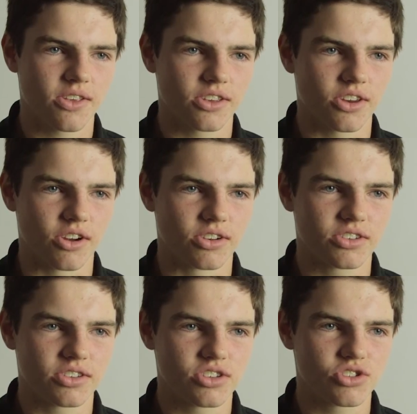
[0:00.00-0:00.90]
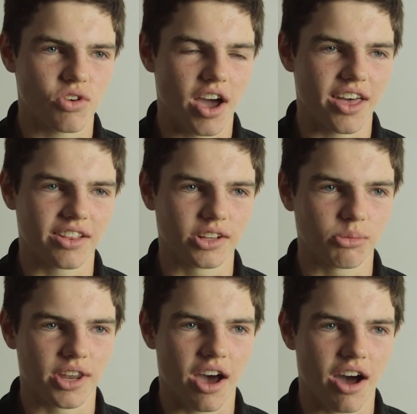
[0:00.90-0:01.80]
you know, try that little
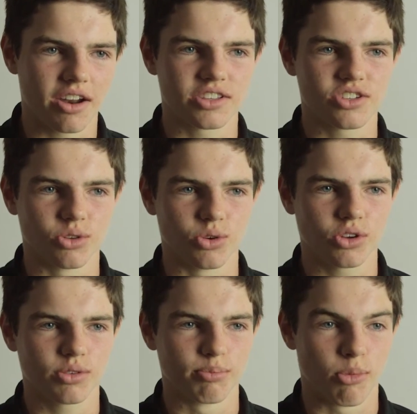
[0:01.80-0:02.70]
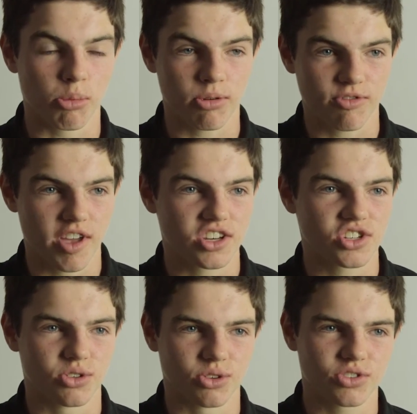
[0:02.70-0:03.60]
bit harder, to look more professional,